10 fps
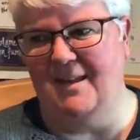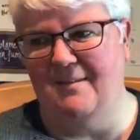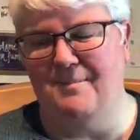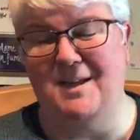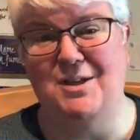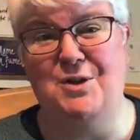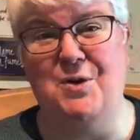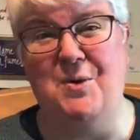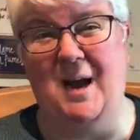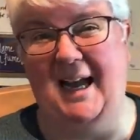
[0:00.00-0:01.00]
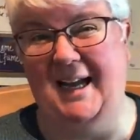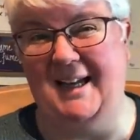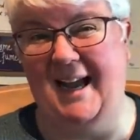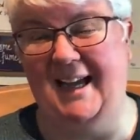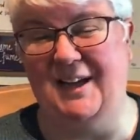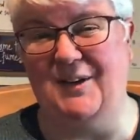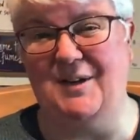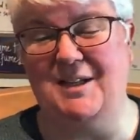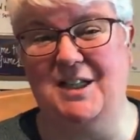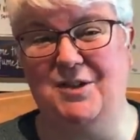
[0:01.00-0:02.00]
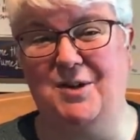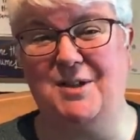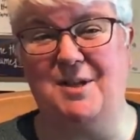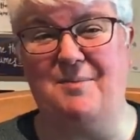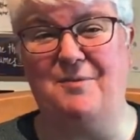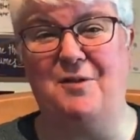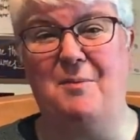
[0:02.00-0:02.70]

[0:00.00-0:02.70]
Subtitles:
But you know, I had a hankering to do something from